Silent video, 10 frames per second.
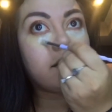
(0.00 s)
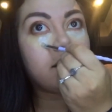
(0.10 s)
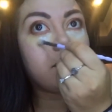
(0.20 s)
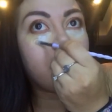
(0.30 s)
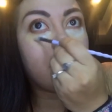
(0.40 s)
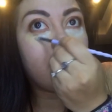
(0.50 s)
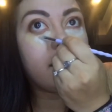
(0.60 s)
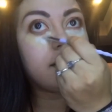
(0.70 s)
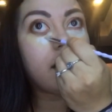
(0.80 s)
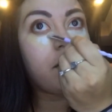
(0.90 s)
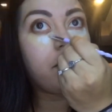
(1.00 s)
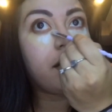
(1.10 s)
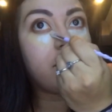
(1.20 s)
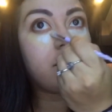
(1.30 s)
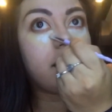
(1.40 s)
Didn't realize how
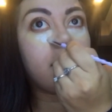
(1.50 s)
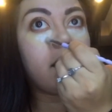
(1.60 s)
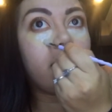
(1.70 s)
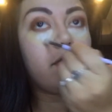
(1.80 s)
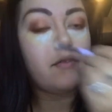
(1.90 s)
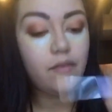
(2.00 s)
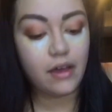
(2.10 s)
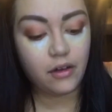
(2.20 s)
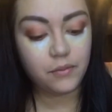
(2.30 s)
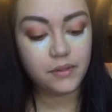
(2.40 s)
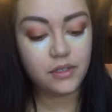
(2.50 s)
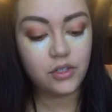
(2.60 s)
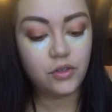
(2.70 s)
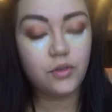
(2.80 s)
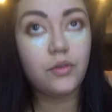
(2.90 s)
much it kind of helps
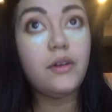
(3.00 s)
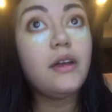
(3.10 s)
to